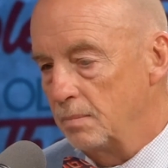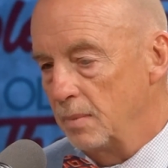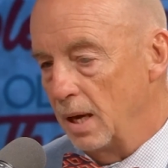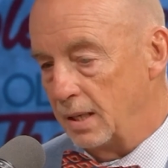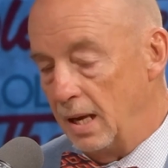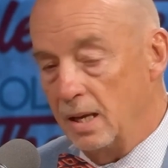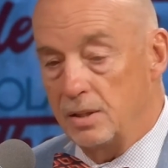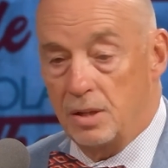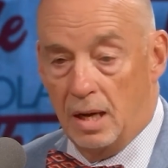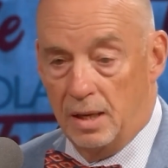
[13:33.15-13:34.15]

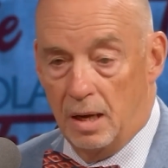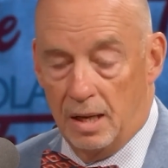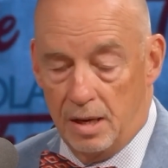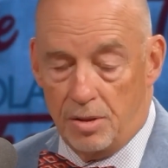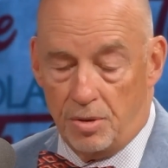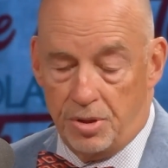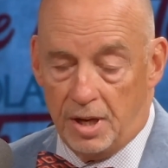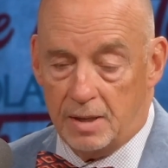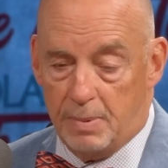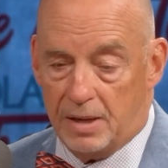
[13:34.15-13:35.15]
Again, another
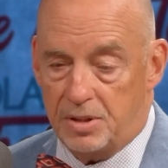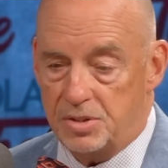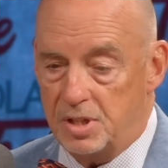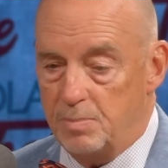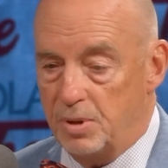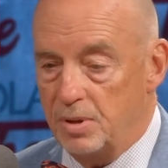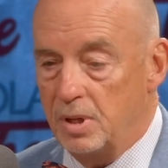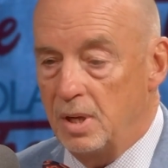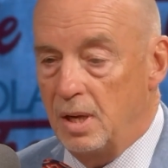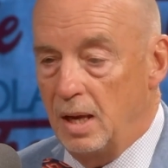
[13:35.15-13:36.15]
thing about the SIPR
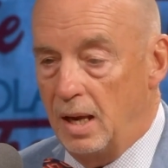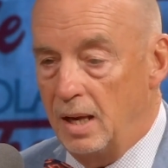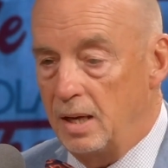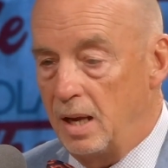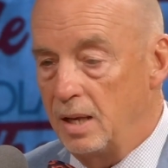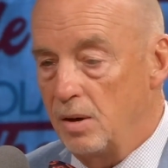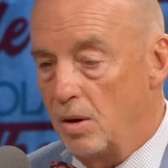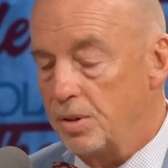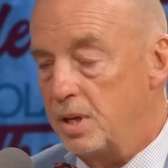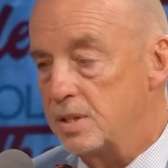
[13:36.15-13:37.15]
and
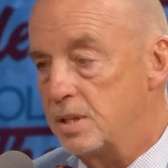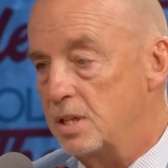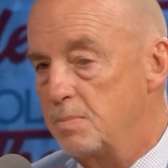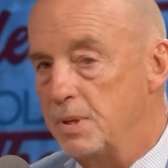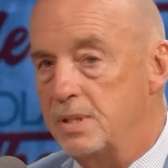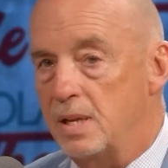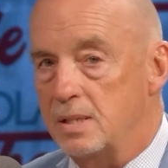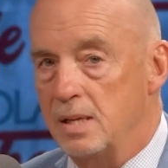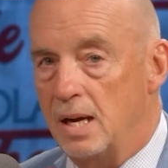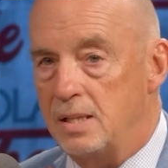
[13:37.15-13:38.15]
all the assessments that's
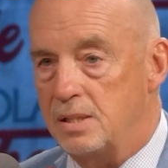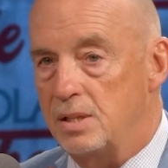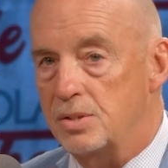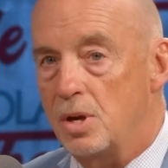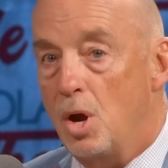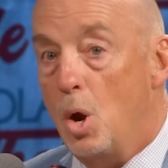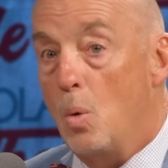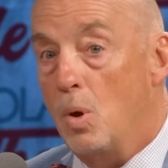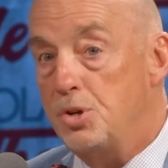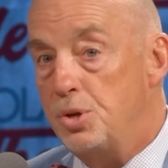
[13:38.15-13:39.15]
nice is
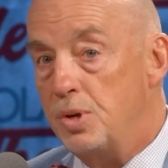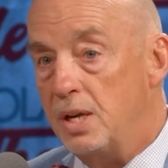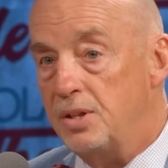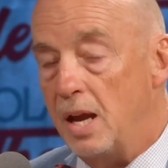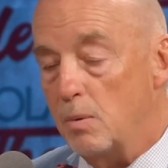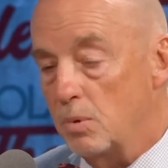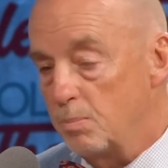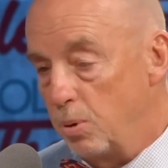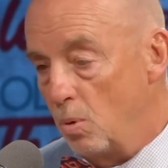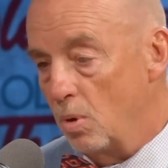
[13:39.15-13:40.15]
once you get that
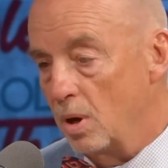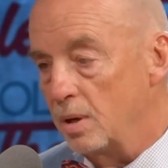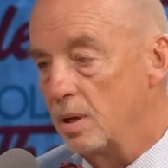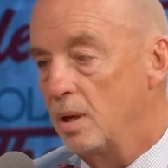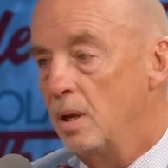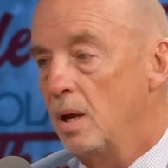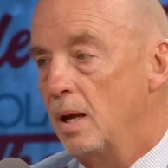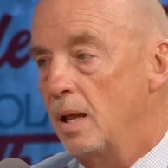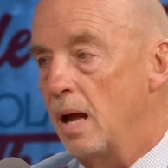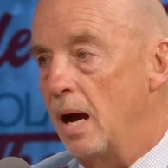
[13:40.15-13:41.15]
report,
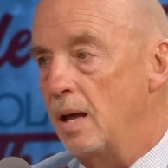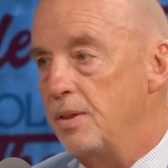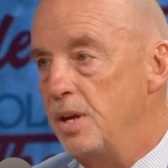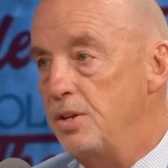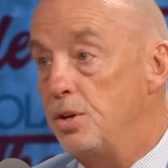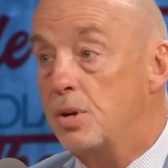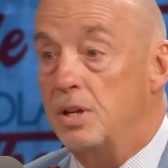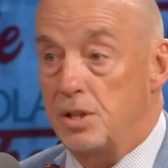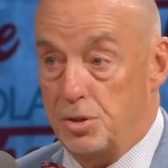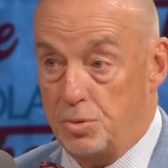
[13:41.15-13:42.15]
then you can
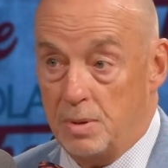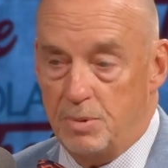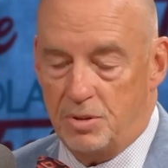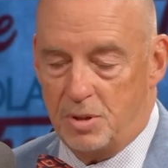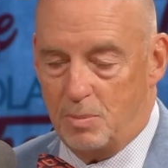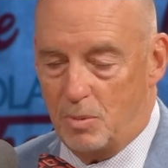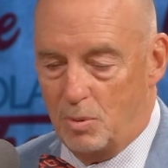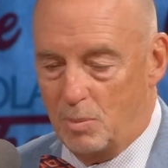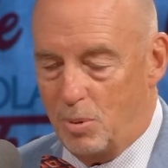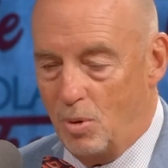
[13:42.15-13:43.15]
distribute the
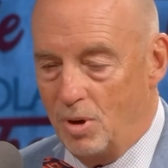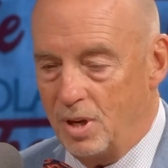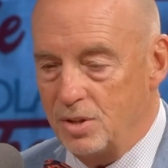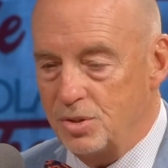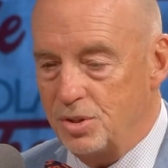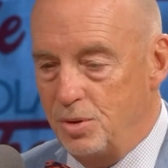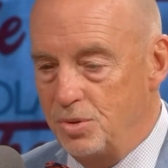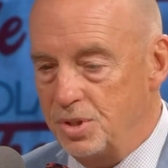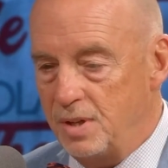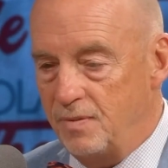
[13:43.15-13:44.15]
report as you
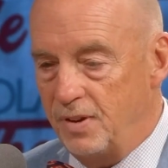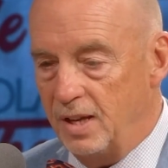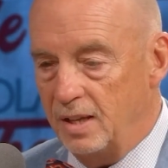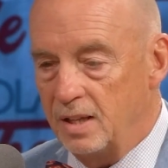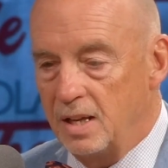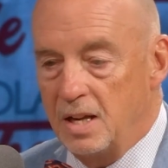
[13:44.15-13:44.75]
see fit.